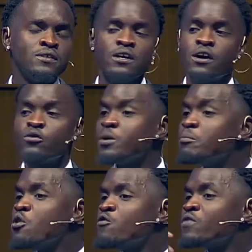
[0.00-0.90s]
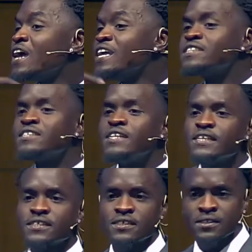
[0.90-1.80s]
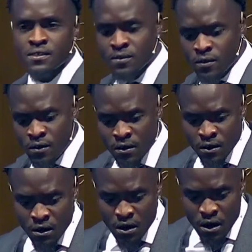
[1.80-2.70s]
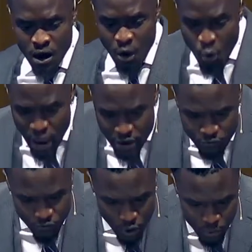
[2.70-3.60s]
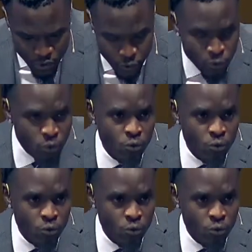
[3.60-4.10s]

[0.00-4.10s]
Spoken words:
and remove laziness away from you.